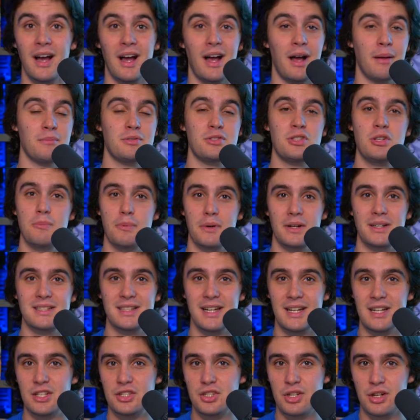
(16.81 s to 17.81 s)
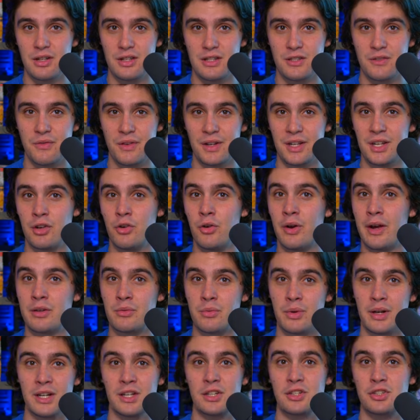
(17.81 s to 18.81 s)
I'm super excited to share this video and
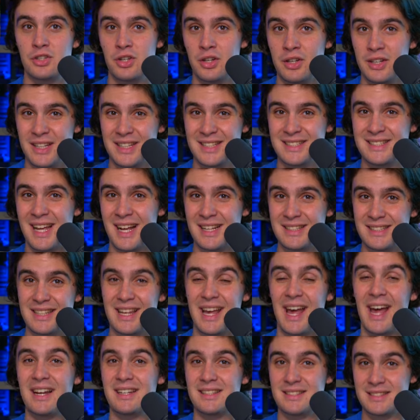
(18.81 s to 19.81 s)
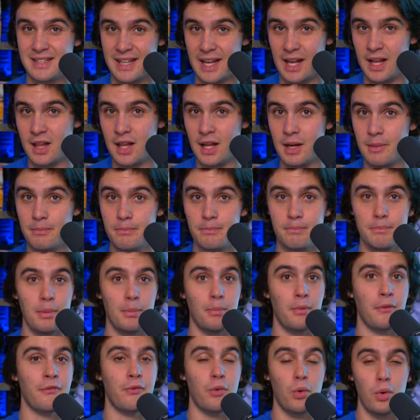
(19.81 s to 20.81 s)
ready to show you exactly how to scale up. But
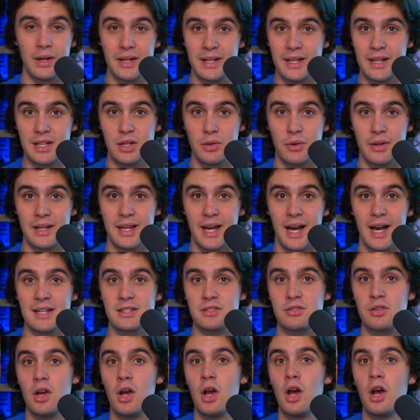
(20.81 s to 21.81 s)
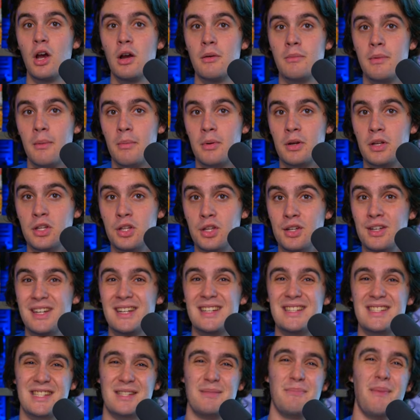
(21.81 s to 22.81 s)
before we get to it, guys, remember you need
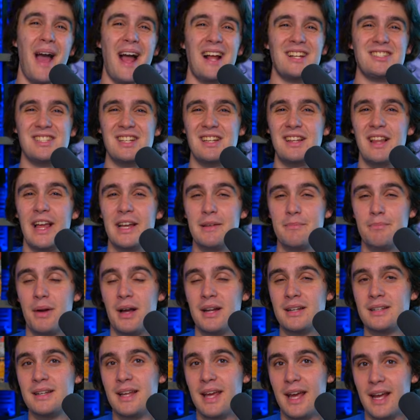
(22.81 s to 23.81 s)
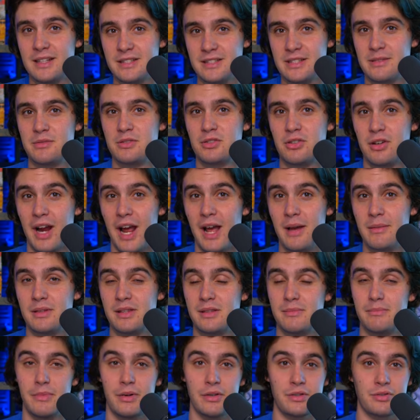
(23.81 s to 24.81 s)
to smash that like button and subscribe, get
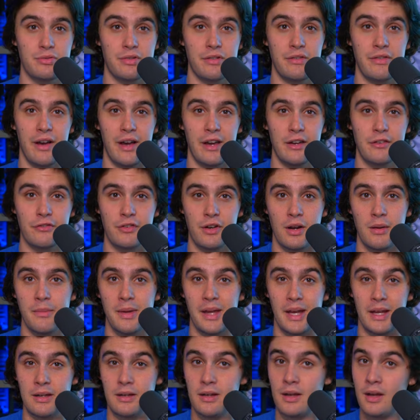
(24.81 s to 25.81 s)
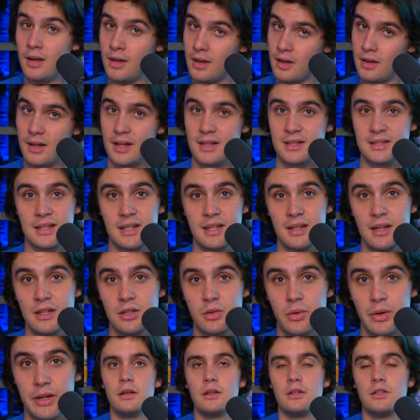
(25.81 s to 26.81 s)
the most free value from me, and let's get
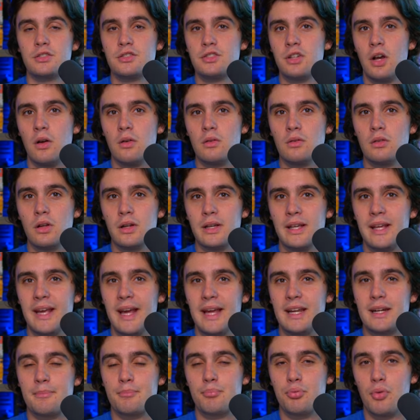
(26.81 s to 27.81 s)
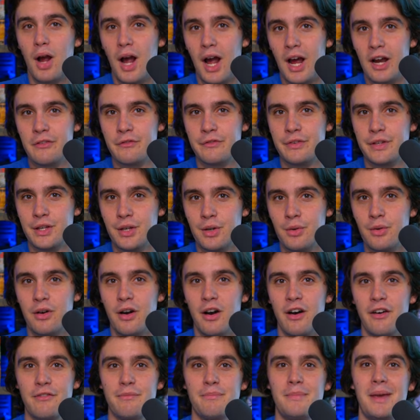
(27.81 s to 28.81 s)
into it. So looking at a broad view
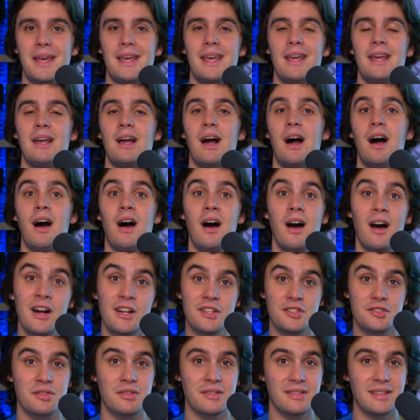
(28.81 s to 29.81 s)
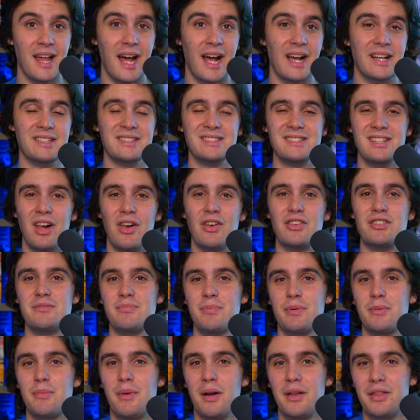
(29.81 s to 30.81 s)
of making $100,000
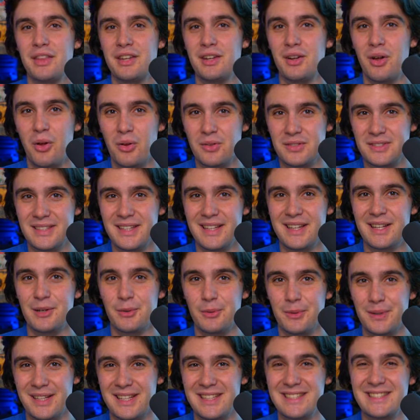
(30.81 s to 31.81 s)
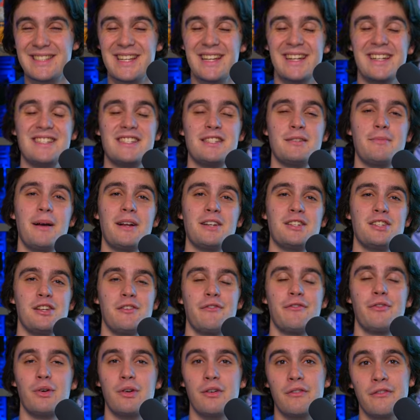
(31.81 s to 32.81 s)
per month in wholesaling real estate, especially
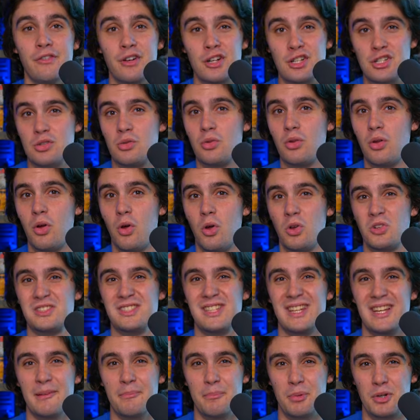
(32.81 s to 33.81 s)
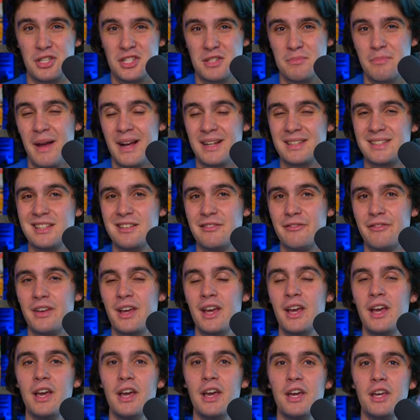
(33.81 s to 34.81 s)
for a virtual wholesaling perspective,
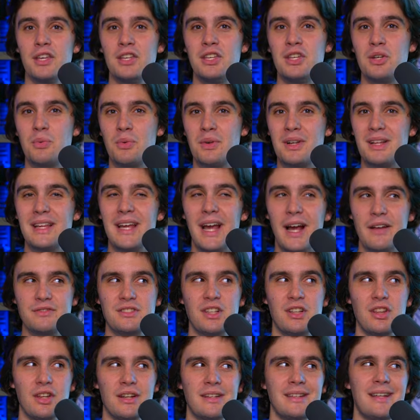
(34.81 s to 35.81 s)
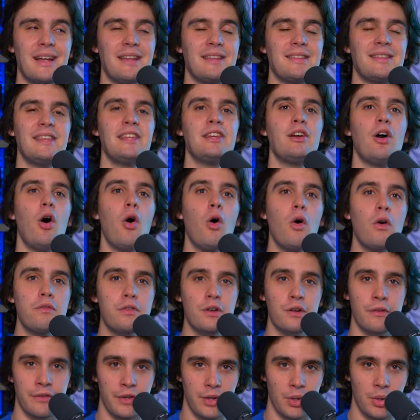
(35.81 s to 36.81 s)
you really have to look at the
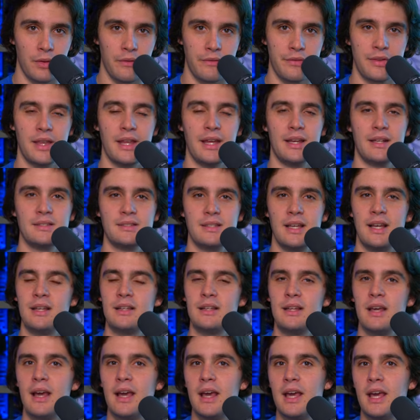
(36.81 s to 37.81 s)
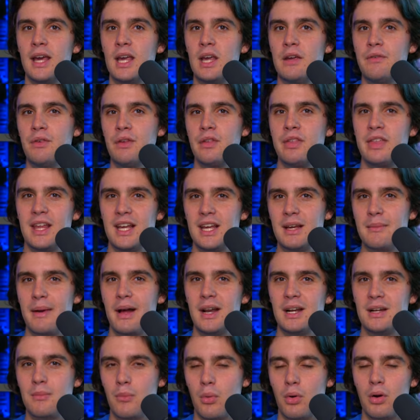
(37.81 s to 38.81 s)
overview of things. And if you think
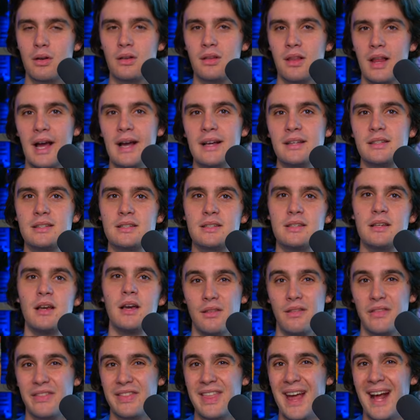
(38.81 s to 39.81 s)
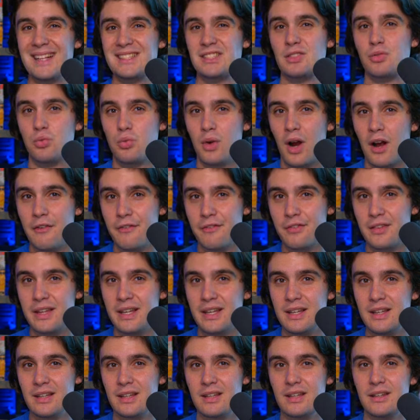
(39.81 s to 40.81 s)
about it more or less, that's
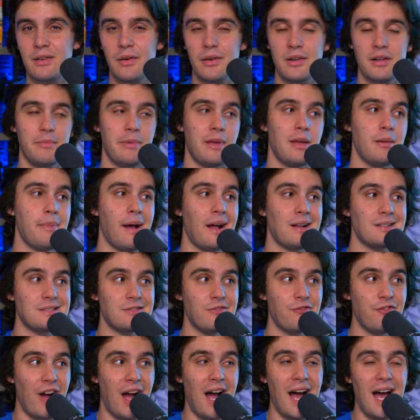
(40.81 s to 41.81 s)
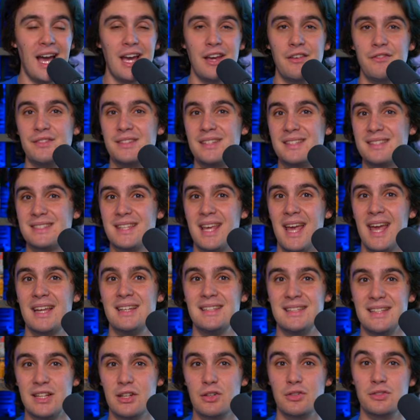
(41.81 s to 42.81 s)
roughly going to be about 5 to
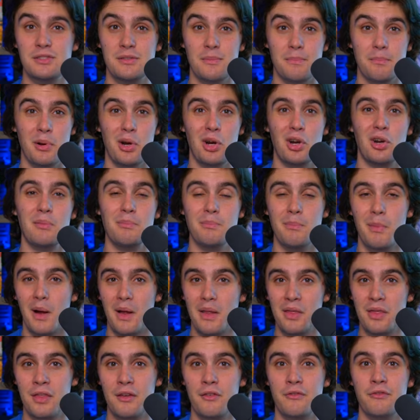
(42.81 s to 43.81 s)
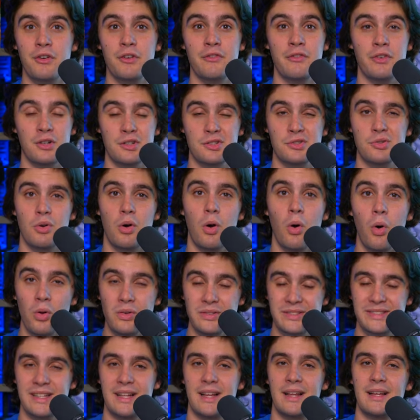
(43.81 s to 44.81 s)
10 deals per month for virtual
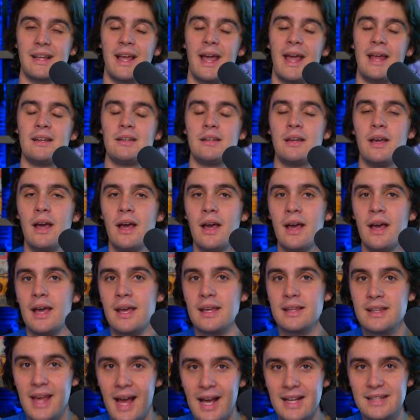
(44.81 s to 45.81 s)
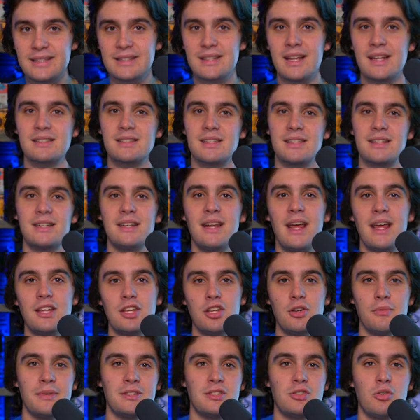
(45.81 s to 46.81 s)
wholesaling. And yes, that's going to net
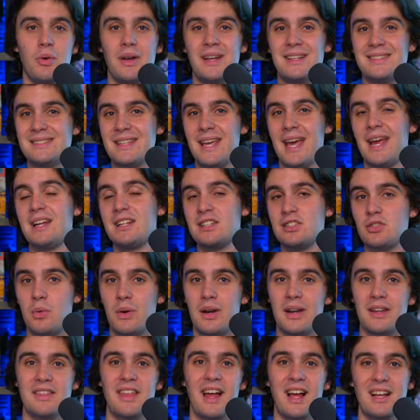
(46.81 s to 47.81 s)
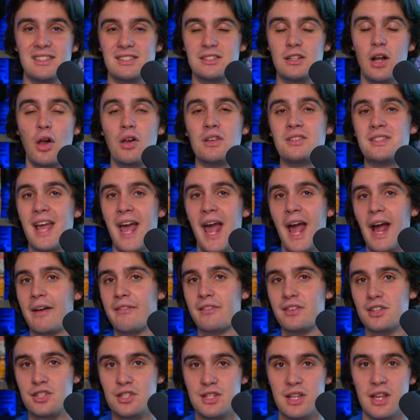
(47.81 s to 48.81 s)
you between $10,000 to $20,000
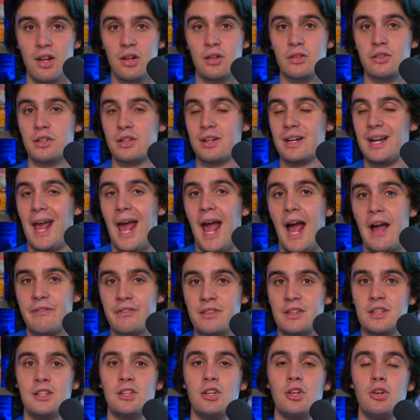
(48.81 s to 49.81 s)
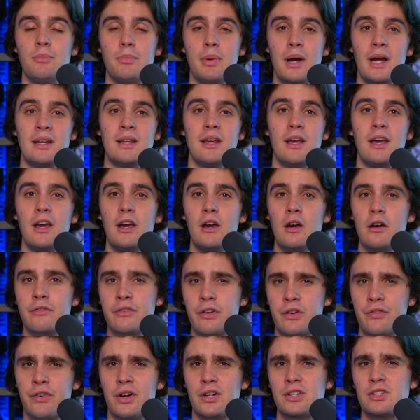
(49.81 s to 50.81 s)
average deal you're going to have to do. But
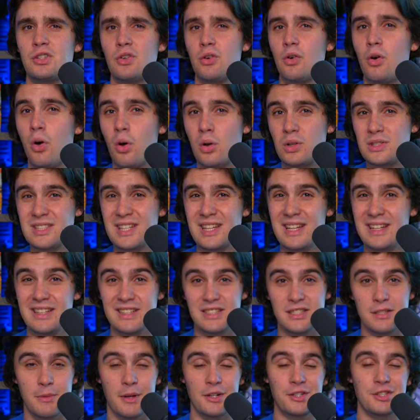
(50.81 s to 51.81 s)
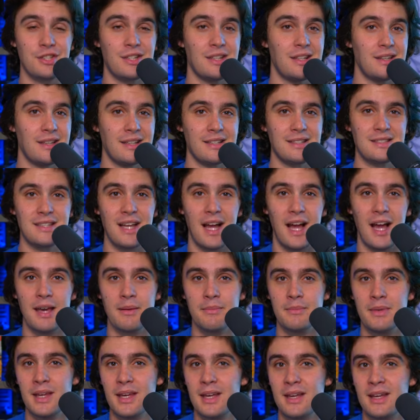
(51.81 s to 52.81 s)
for virtual wholesaling, especially in this
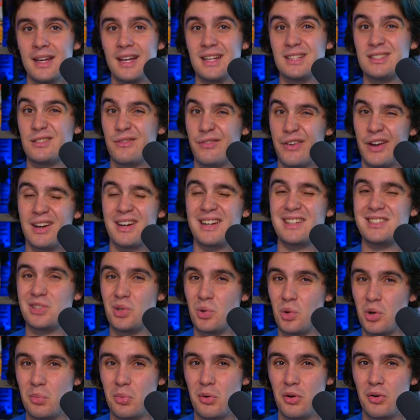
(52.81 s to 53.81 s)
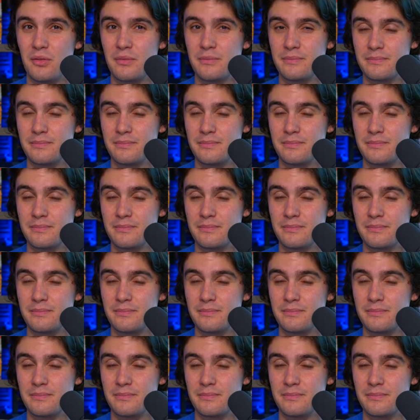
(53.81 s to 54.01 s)
time, it's very doable.